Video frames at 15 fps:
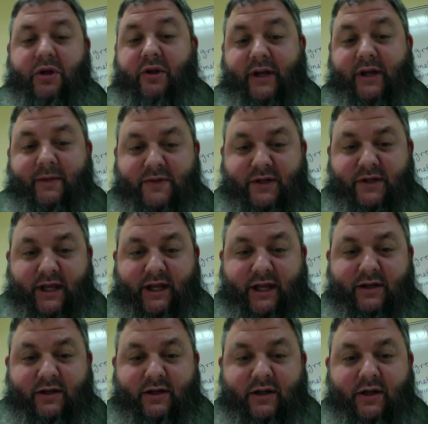up to
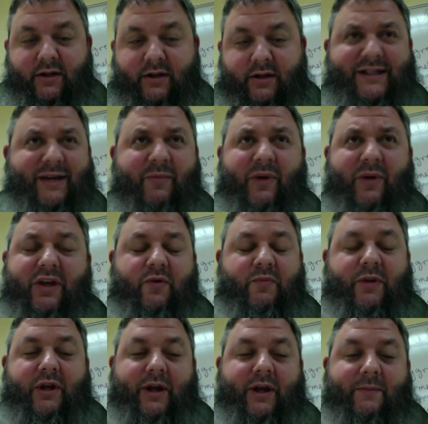that the same way you'd
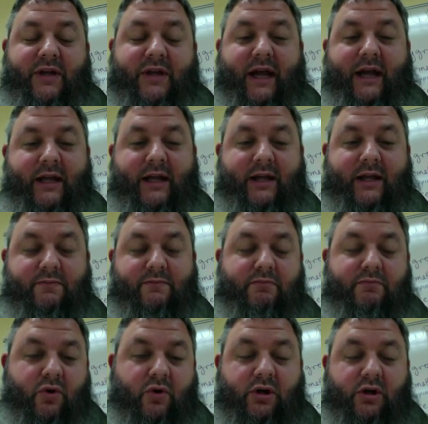build up to any
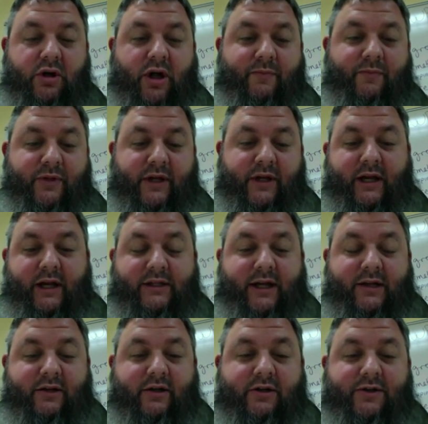more complicated
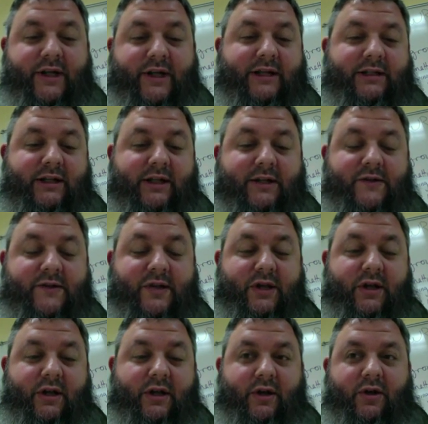technical task, because
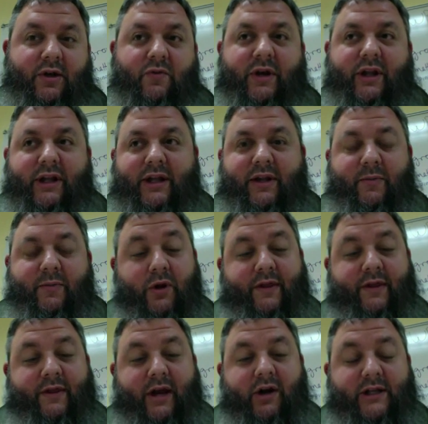really the point
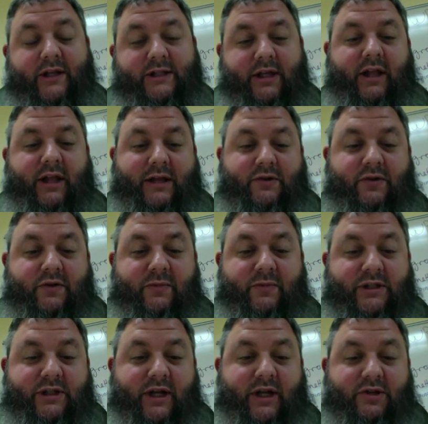there is the classroom
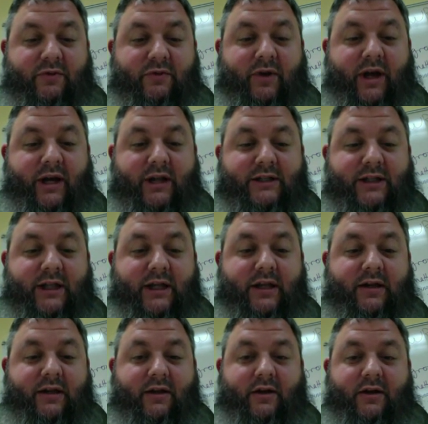discussion, right? It's the
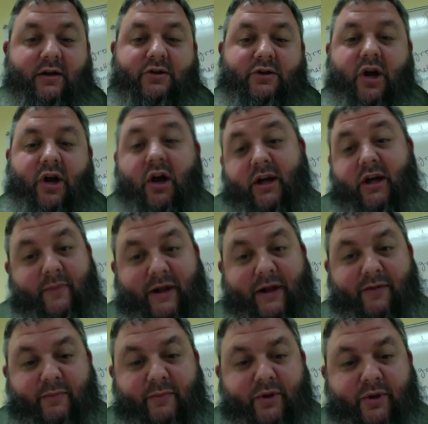talking
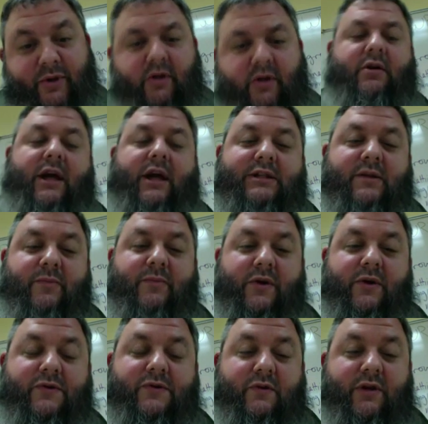about the book as
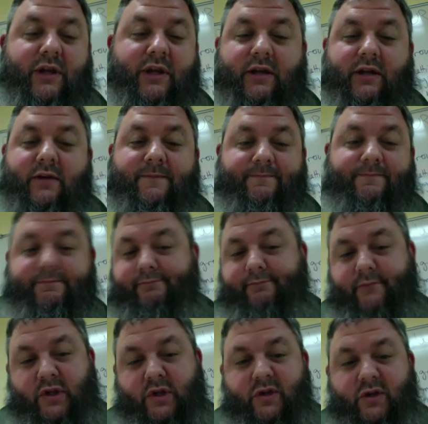opposed to the
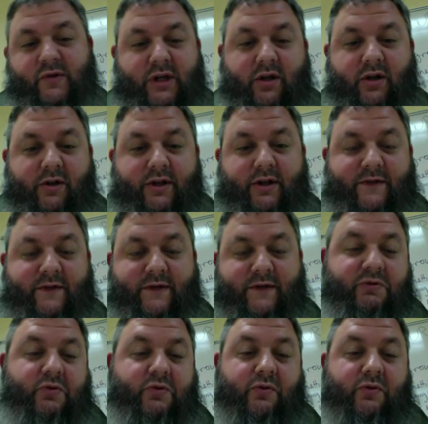using all the nifty
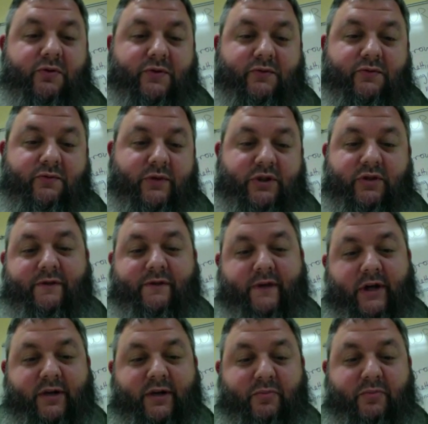tools, which are
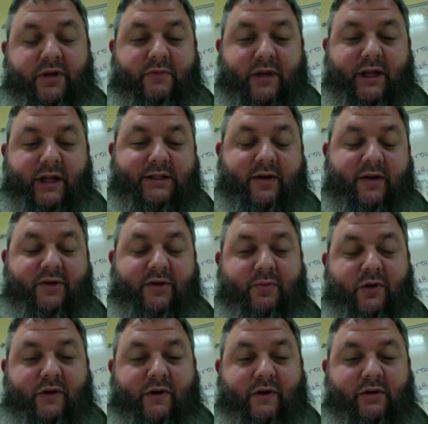fun, but that's not the
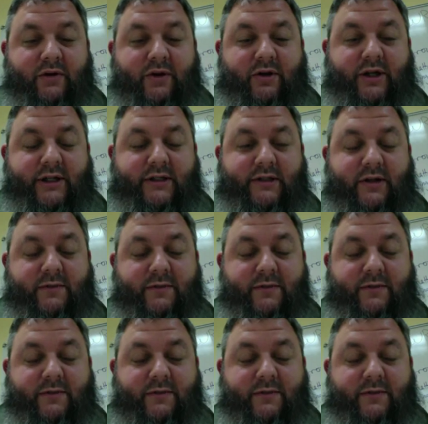point of the learning. So.